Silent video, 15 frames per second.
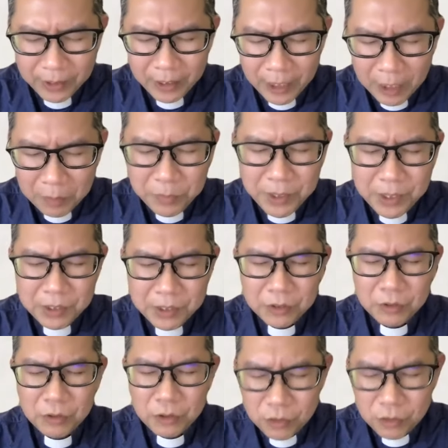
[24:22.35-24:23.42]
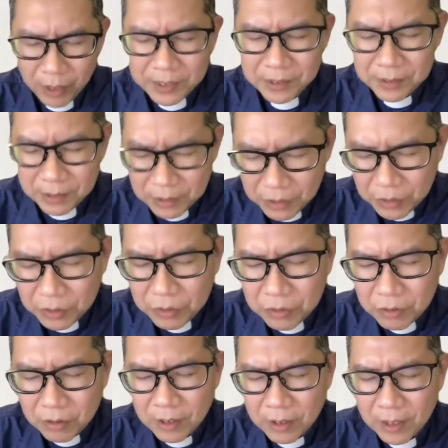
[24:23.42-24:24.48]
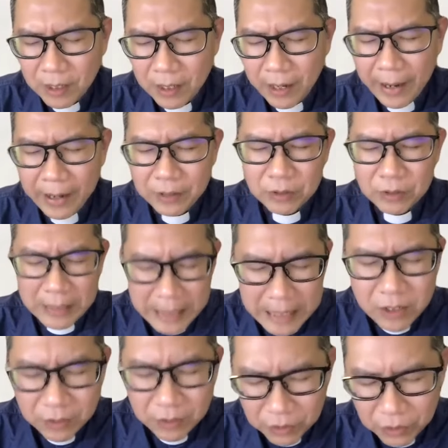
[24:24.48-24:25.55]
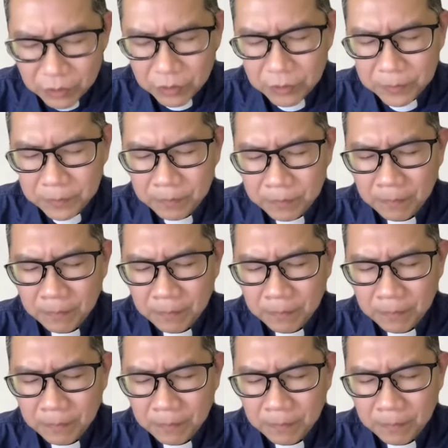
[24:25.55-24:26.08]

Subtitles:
help us to trust in you and to lean on you